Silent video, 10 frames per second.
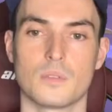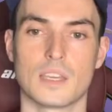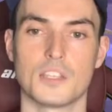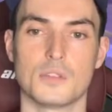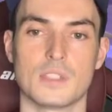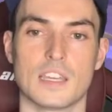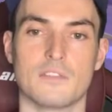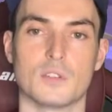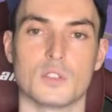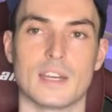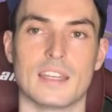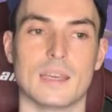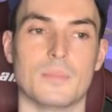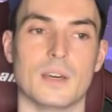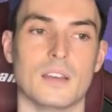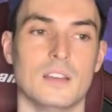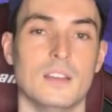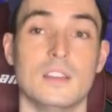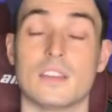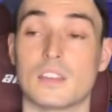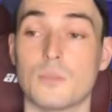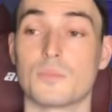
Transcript: they choose to get Yveltal out there, but they don't